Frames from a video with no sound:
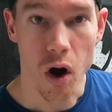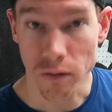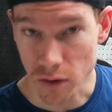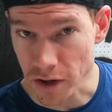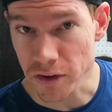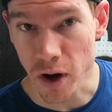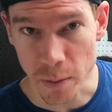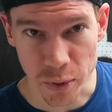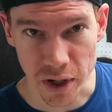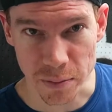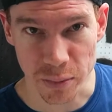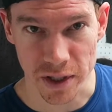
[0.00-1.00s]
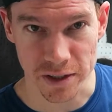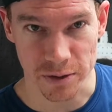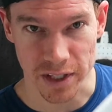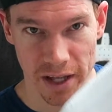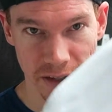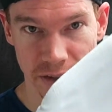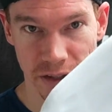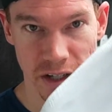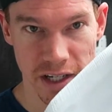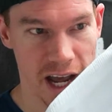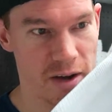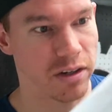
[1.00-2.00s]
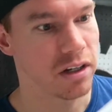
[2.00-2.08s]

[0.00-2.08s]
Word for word: Overall though, I'm pretty pleased with how this turned out.